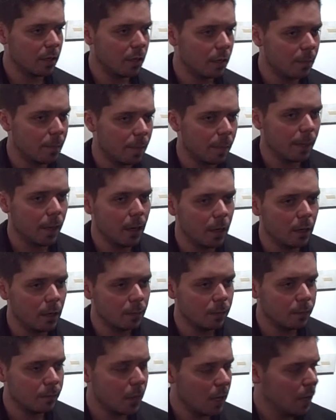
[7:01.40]
that,
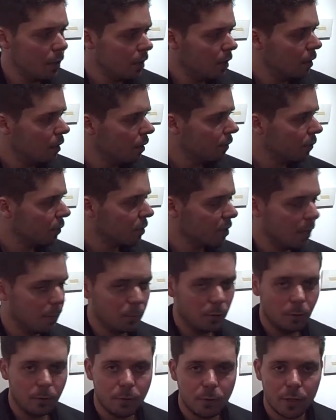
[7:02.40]
for
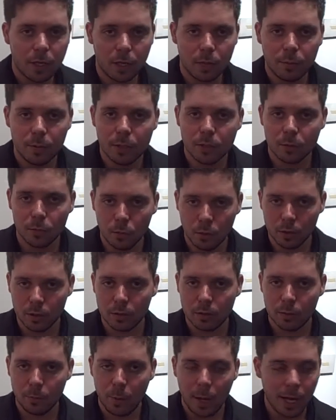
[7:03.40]
example, if you take a piece of wood
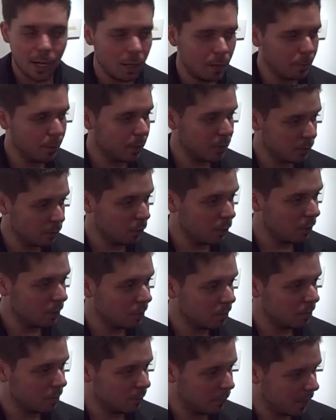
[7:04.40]
and paint a piece of wood
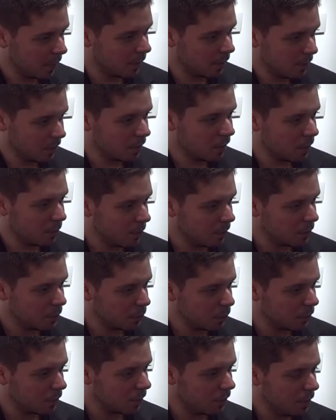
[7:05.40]
to make it look like a piece
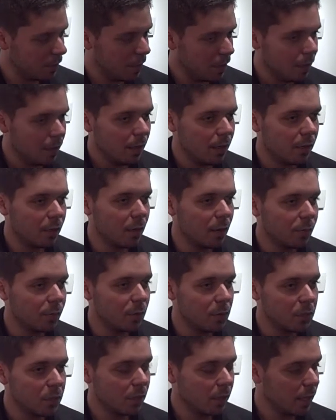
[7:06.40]
of wood, at
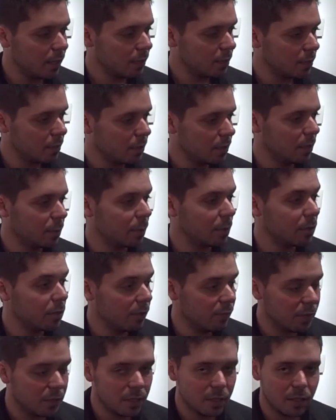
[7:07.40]
first glance, especially
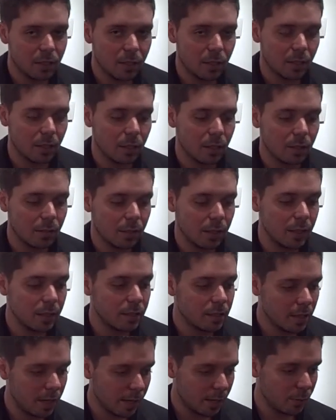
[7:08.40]
if it's in a
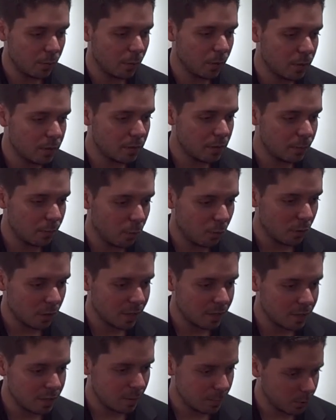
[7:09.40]
setting where it's a more
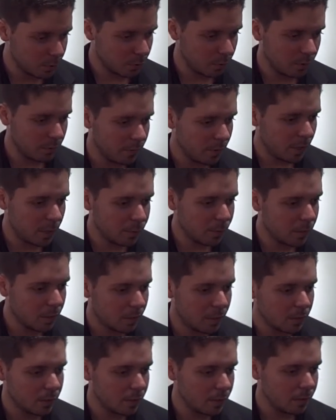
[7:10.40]
conceptual environment,
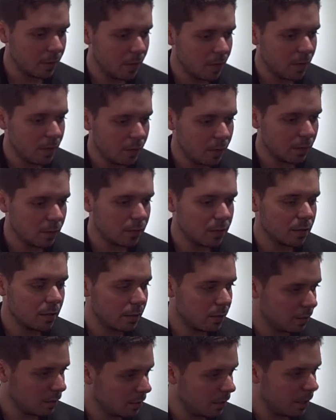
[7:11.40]
like let's say
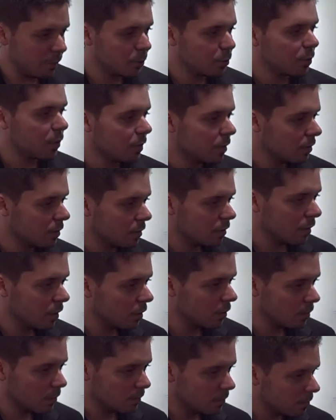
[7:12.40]
an abstract
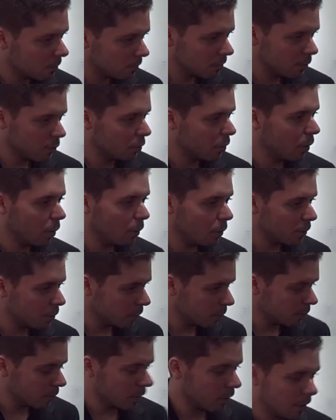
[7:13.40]
art show or
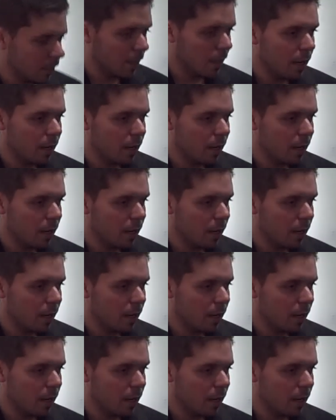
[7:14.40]
something,